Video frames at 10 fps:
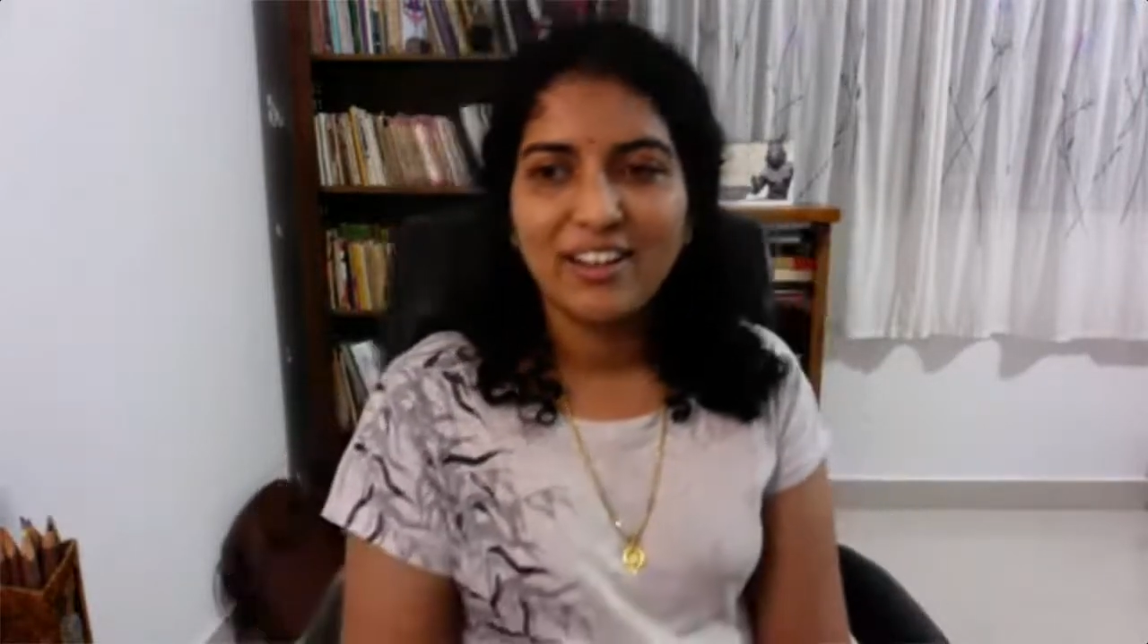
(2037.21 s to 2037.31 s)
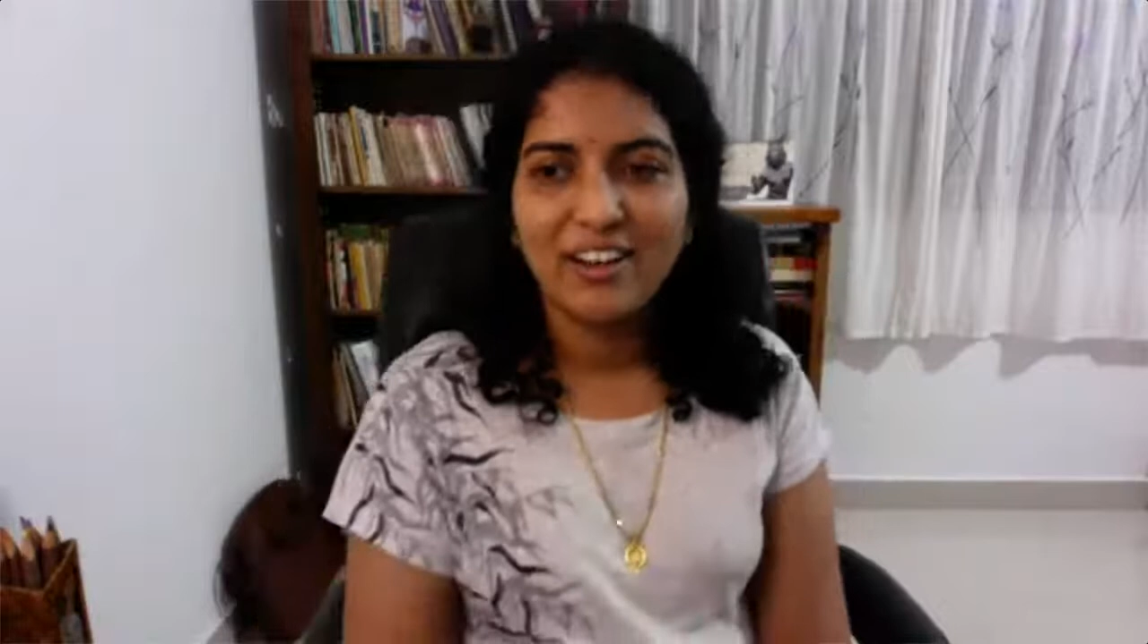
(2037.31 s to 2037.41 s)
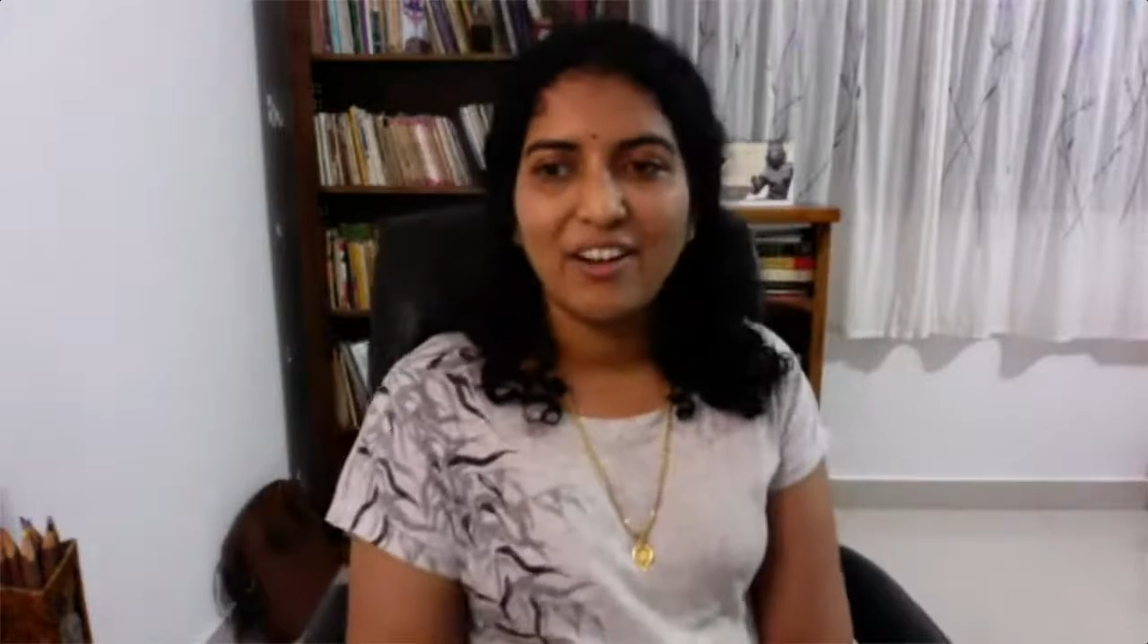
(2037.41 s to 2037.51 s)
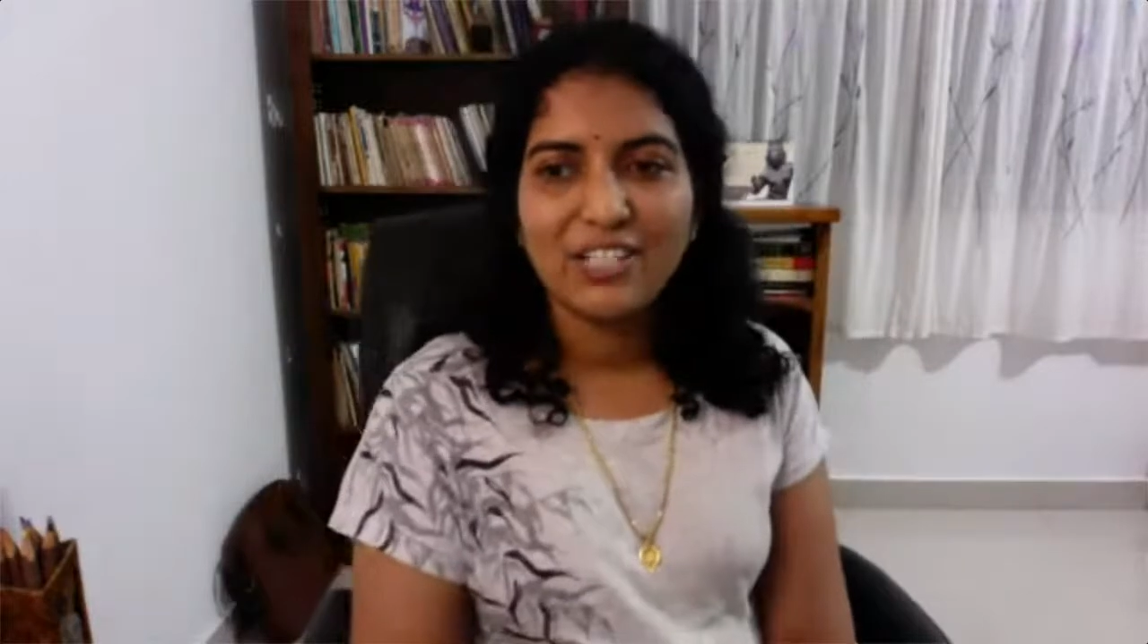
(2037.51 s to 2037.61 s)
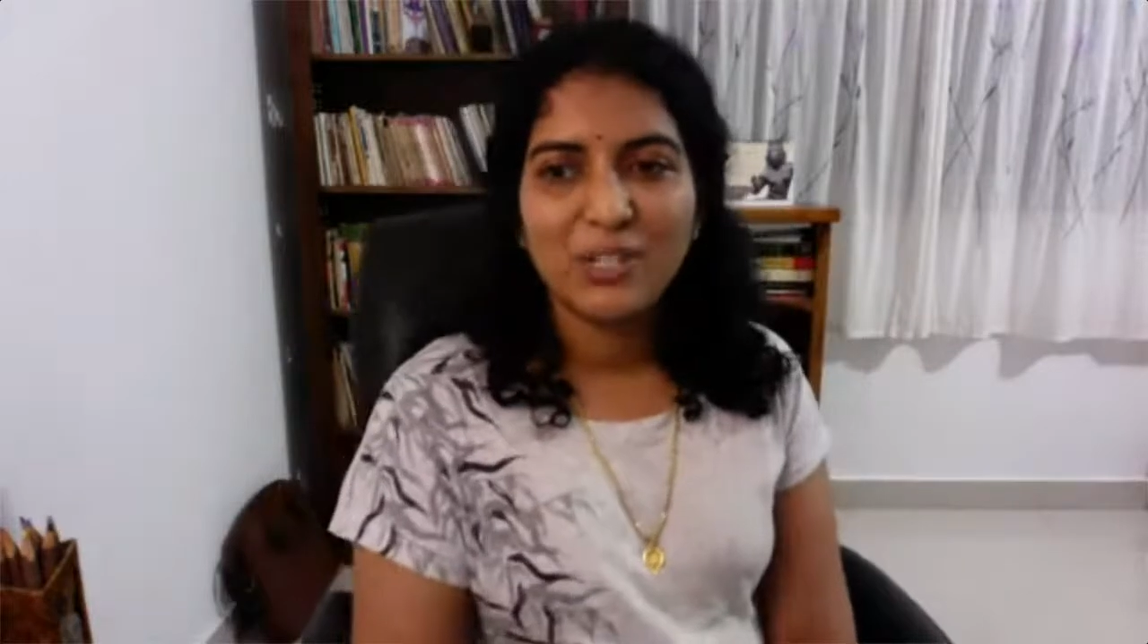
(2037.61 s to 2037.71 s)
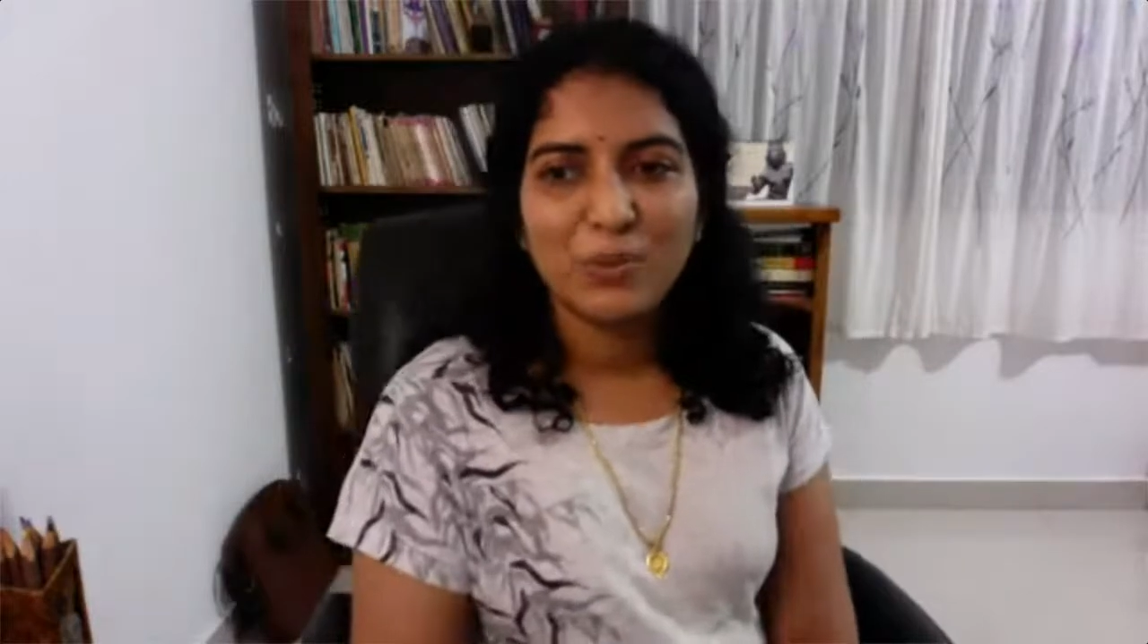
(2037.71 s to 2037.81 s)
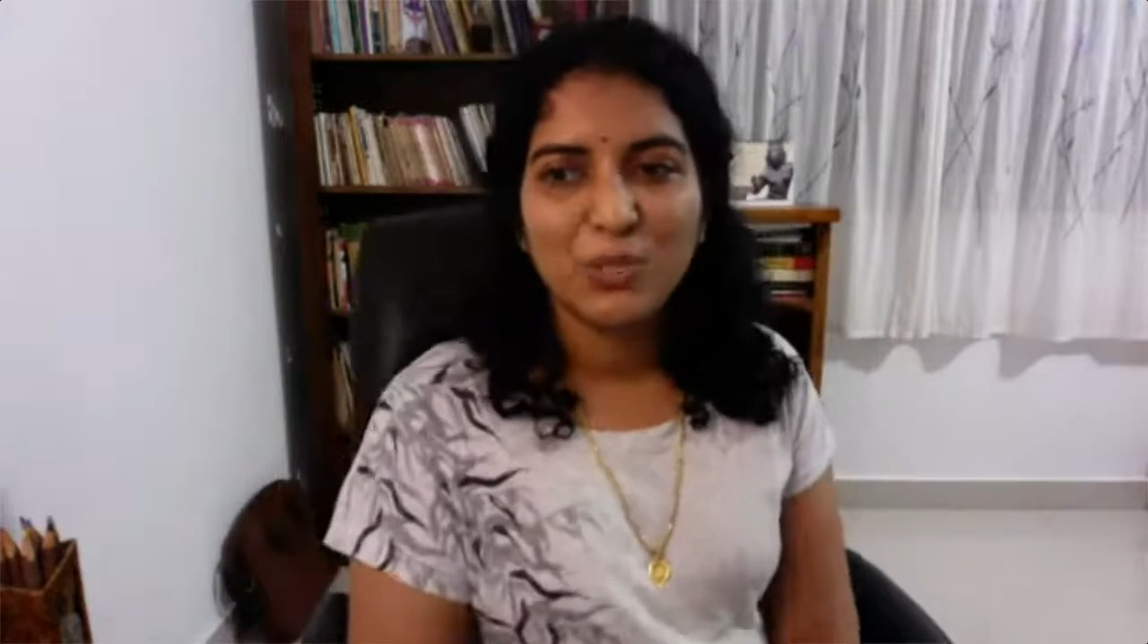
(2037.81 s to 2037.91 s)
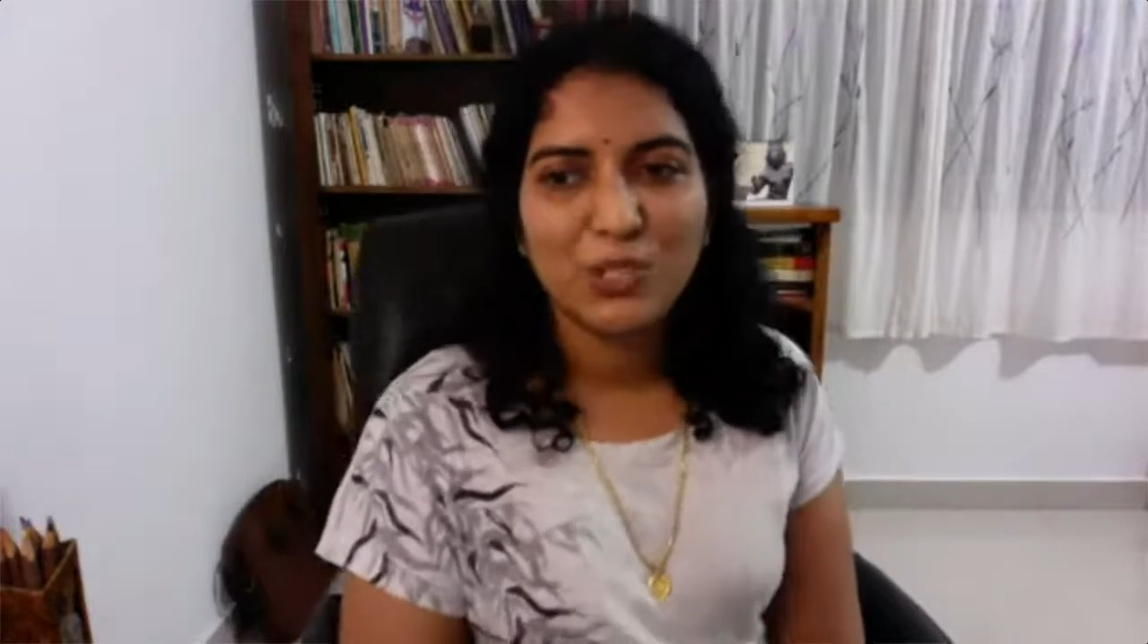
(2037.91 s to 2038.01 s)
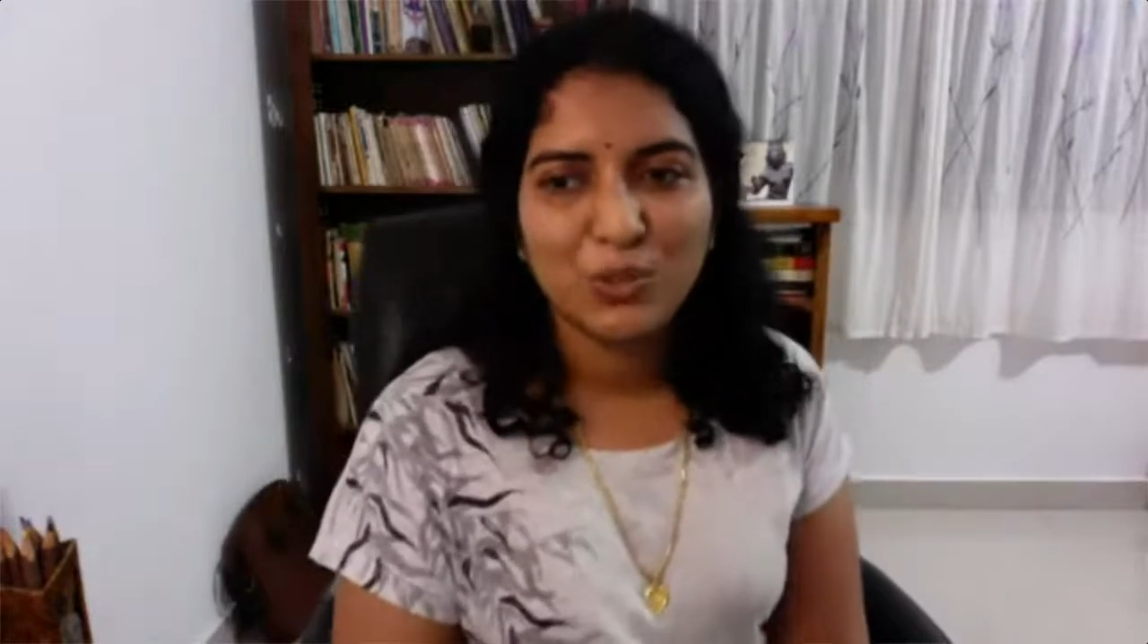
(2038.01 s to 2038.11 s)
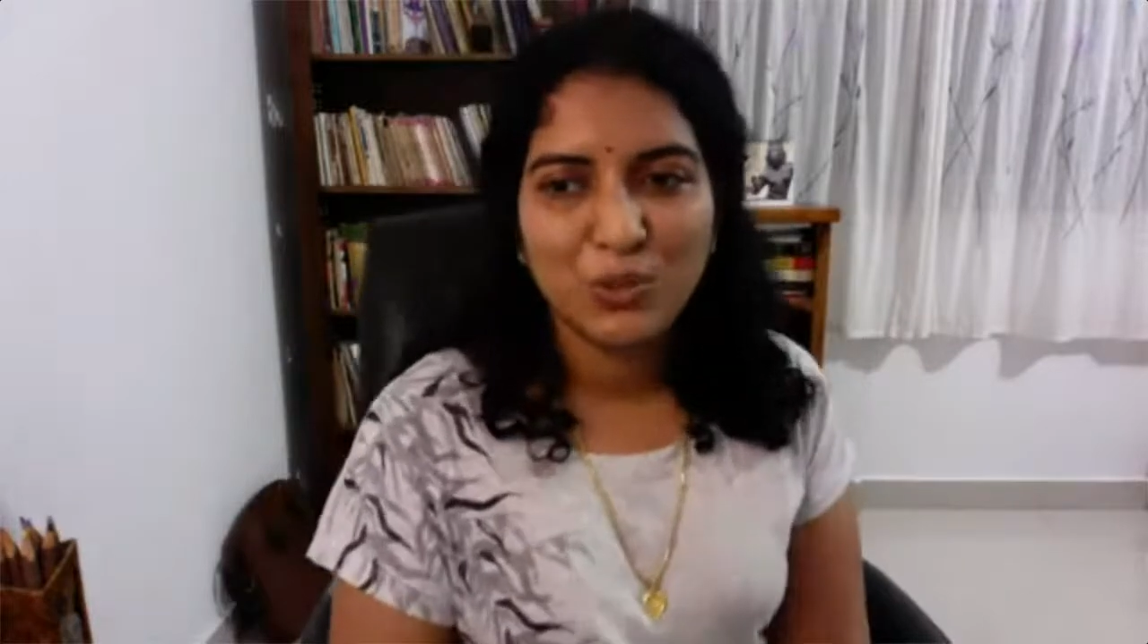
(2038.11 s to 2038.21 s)
Artie, would
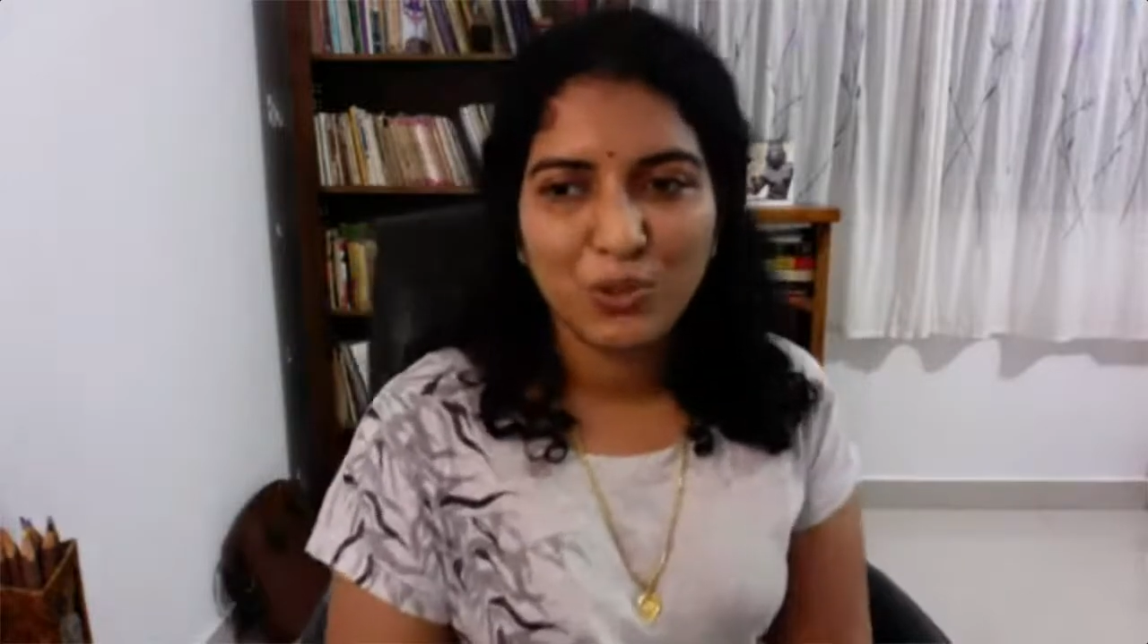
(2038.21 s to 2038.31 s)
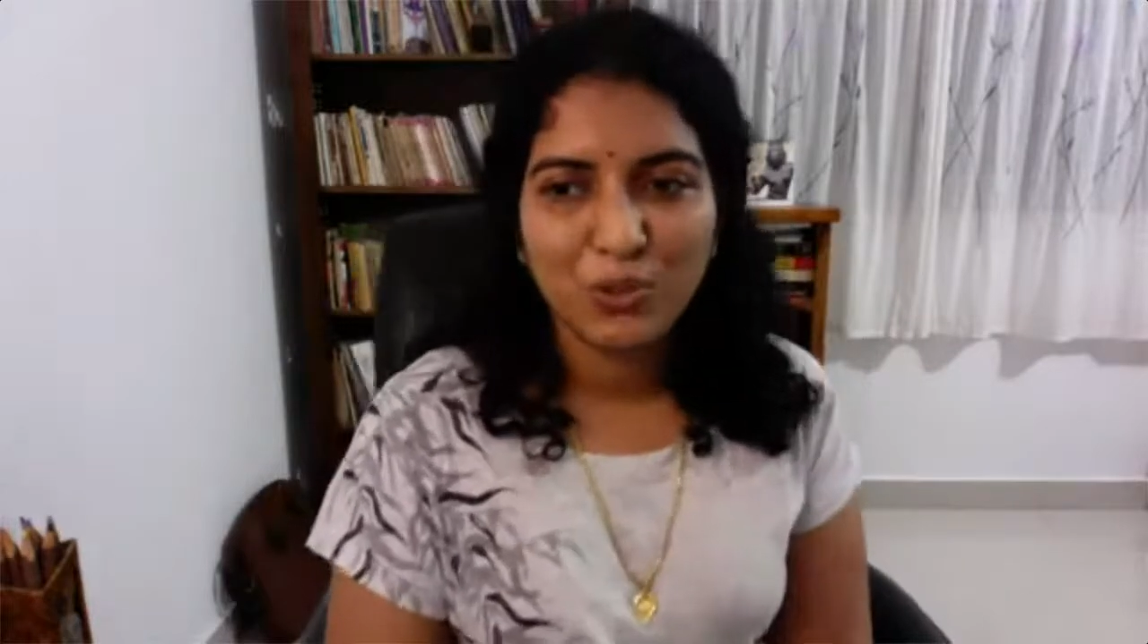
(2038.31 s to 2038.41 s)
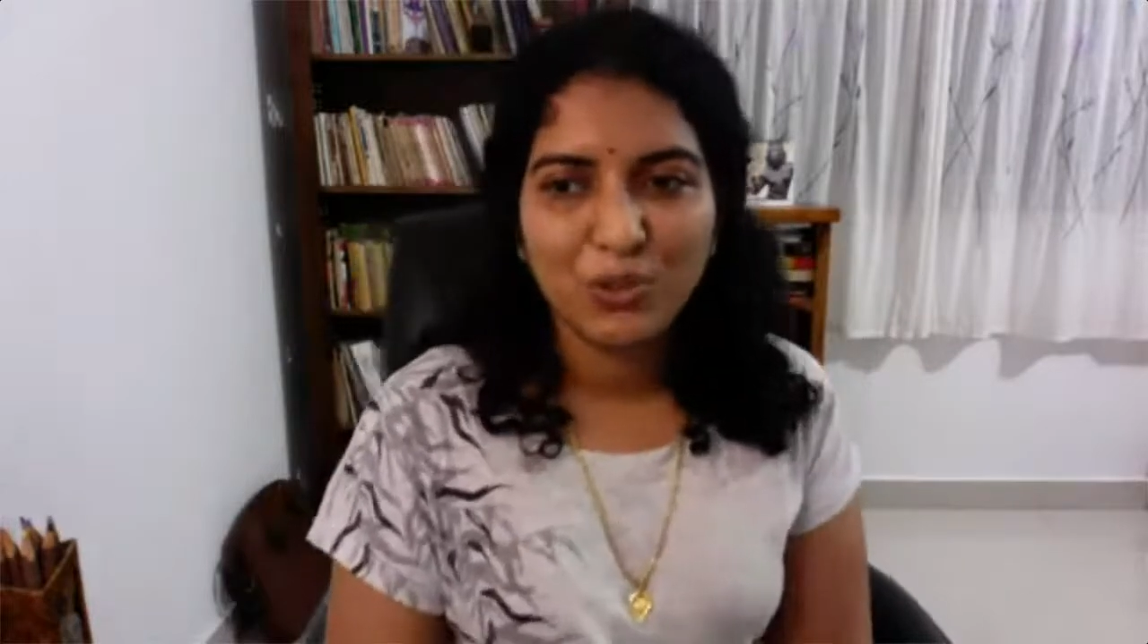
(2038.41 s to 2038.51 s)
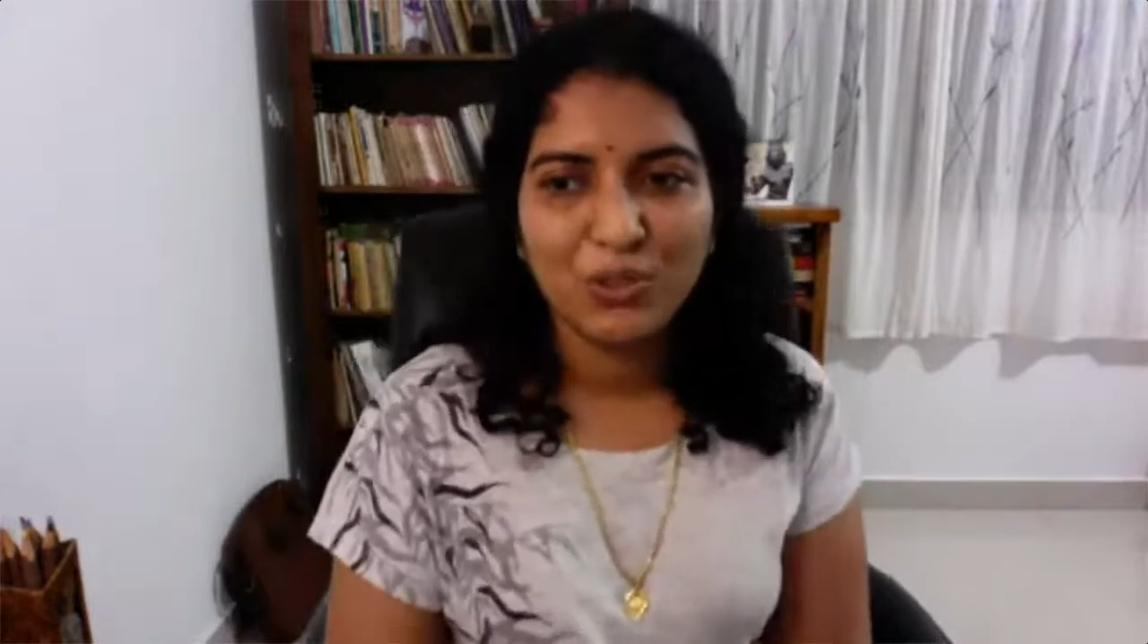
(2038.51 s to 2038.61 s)
you